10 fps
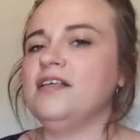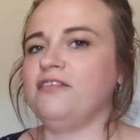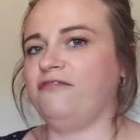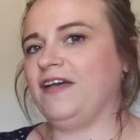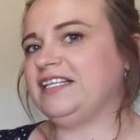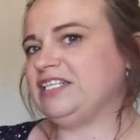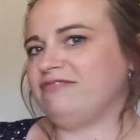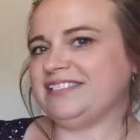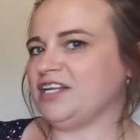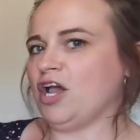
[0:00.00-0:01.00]
The feta
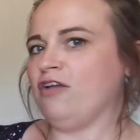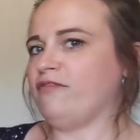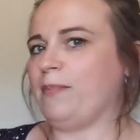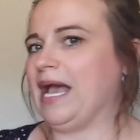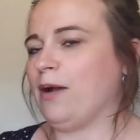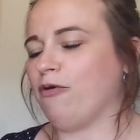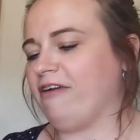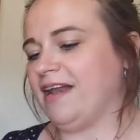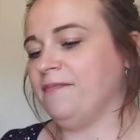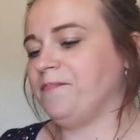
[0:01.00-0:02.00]
isn't
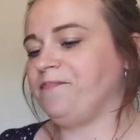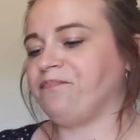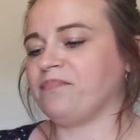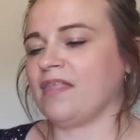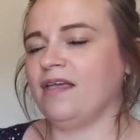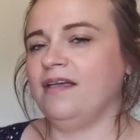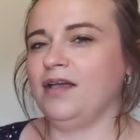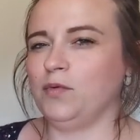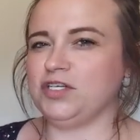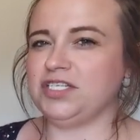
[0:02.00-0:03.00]
overpowering,
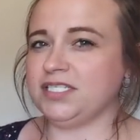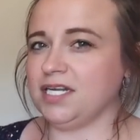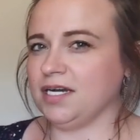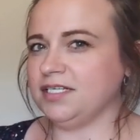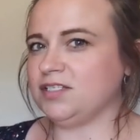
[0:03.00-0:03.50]
which is nice.